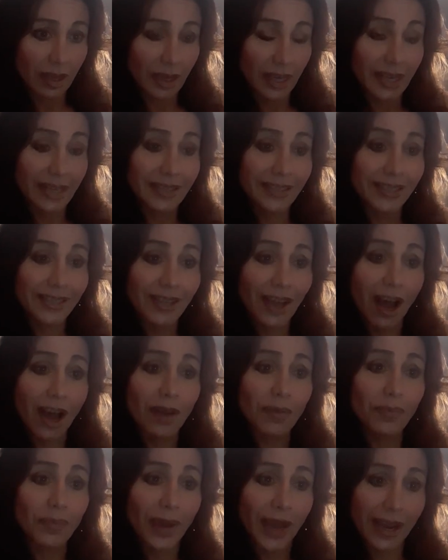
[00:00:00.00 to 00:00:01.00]
and
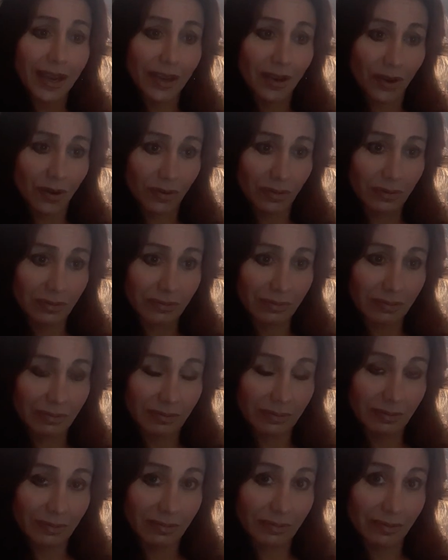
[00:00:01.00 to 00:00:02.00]
Scott Baio,
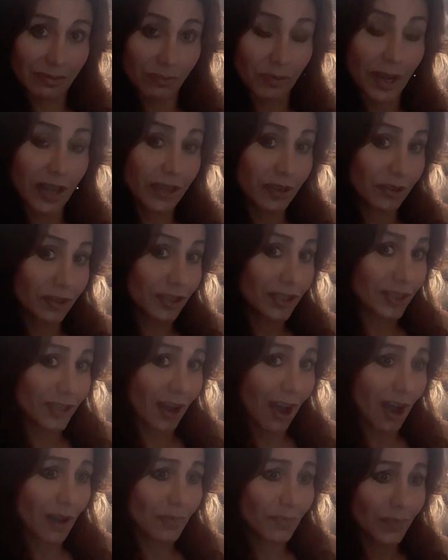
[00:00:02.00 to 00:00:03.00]
well, there's
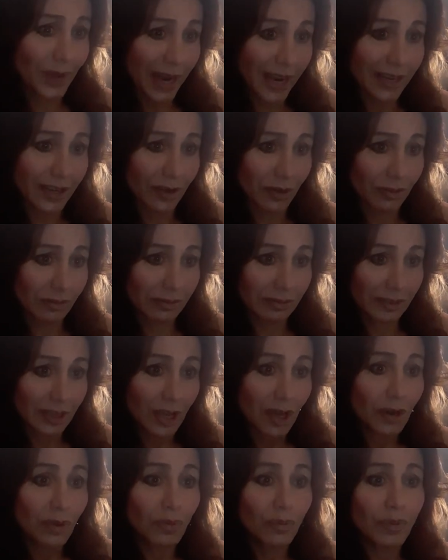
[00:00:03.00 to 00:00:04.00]
Scott Baio,
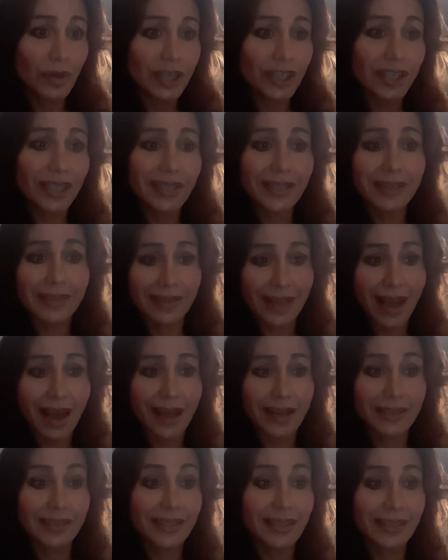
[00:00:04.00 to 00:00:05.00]
which is
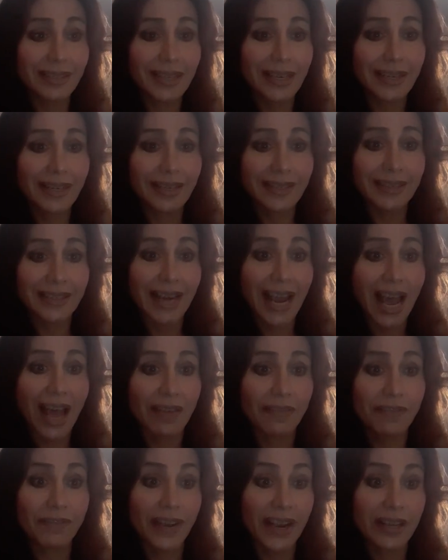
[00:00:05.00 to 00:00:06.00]
sad since he doesn't
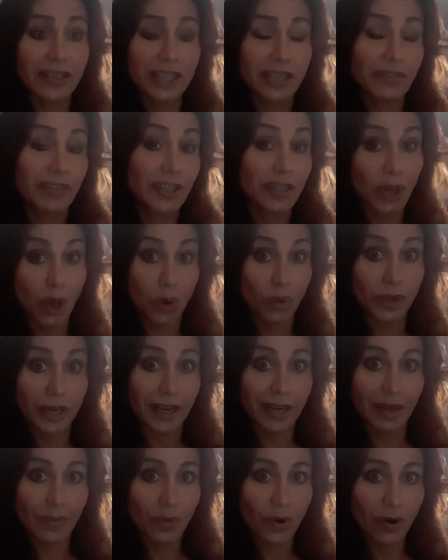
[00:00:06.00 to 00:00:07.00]
have fans of his own
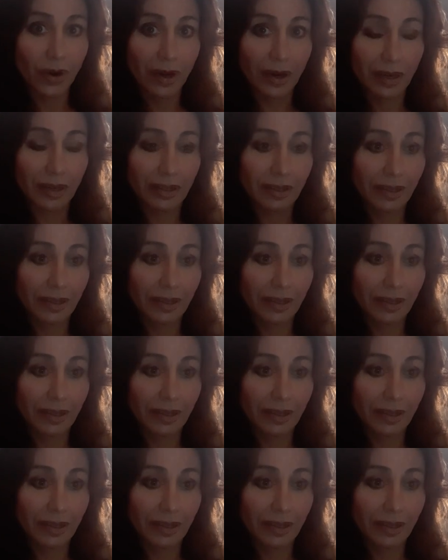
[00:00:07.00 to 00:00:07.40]
anymore.